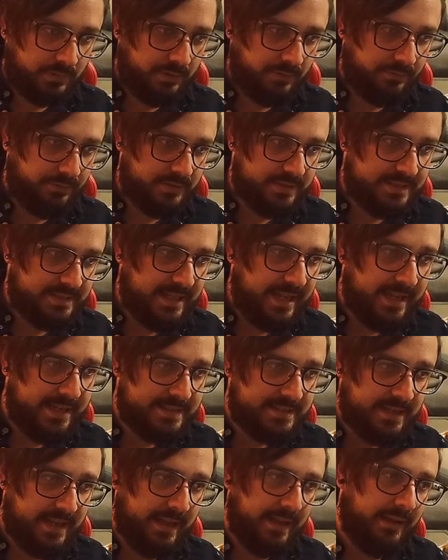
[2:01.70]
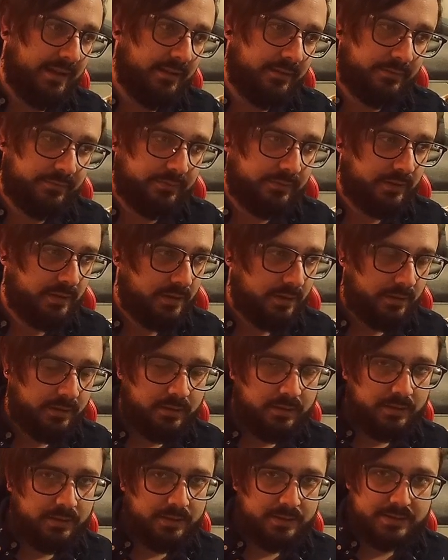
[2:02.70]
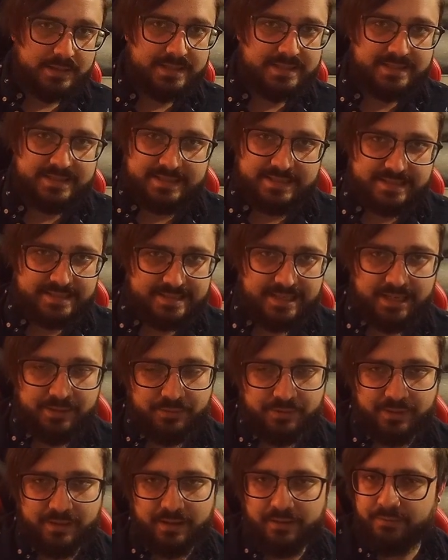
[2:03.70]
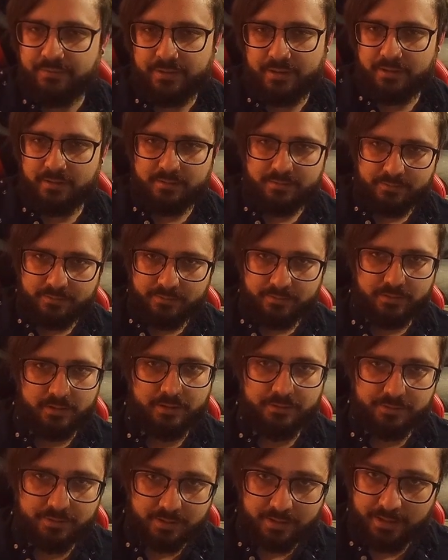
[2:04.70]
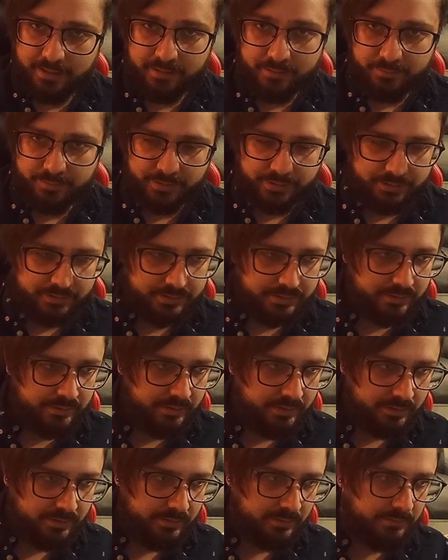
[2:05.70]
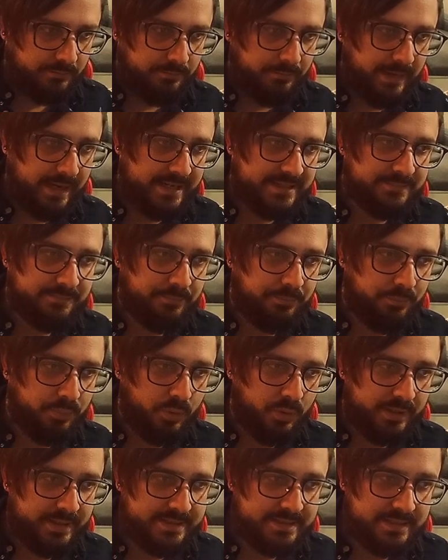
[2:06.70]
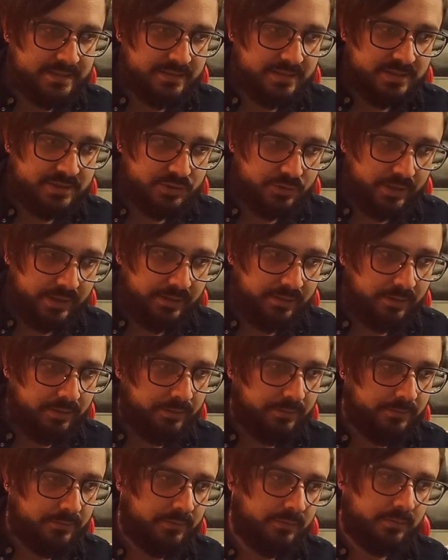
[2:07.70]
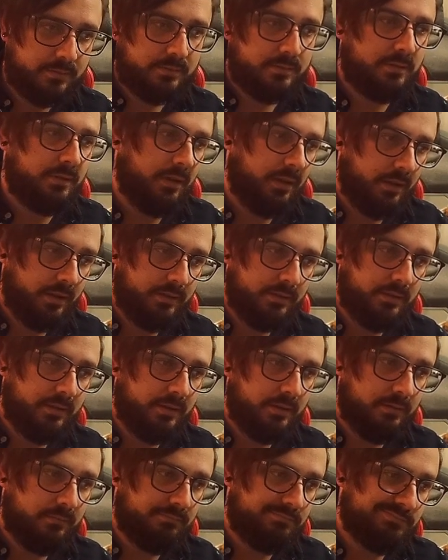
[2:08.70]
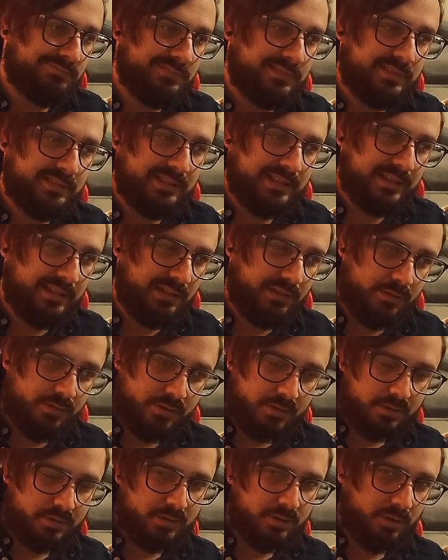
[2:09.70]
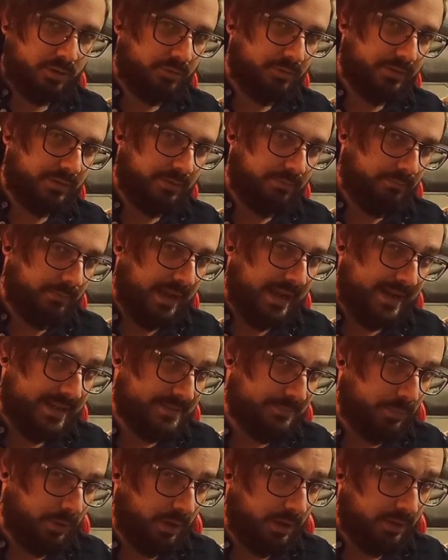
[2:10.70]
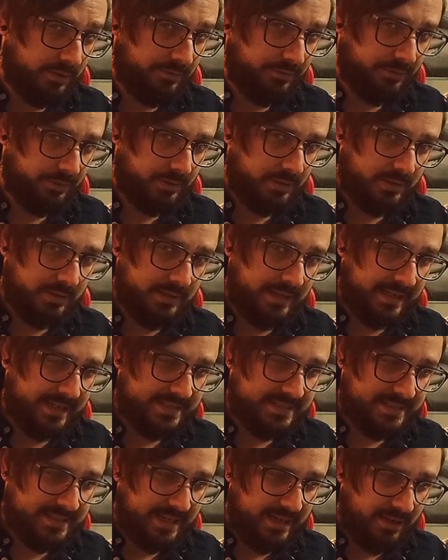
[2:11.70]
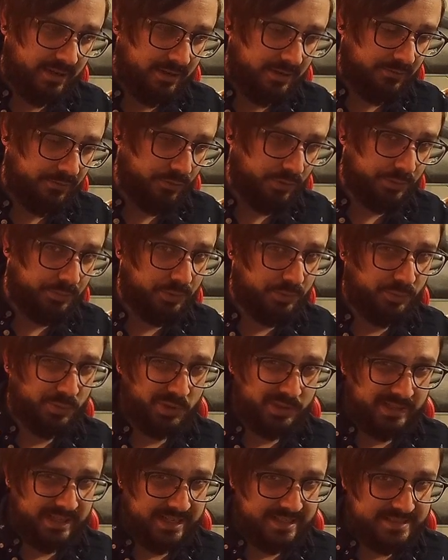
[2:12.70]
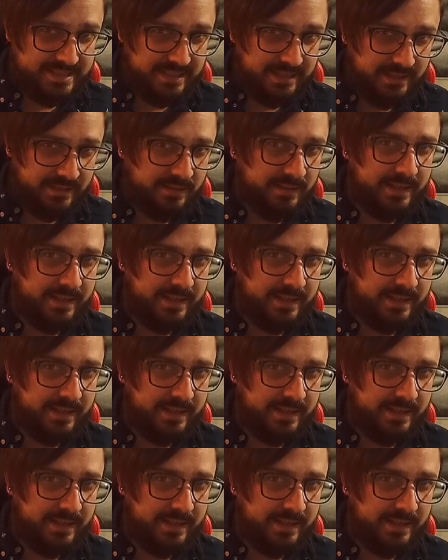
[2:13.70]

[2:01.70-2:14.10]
For stats, I have, this is the same with every other kind of build, max points into Strength, and you could go with max block for Dexterity if you want to put more dex in it.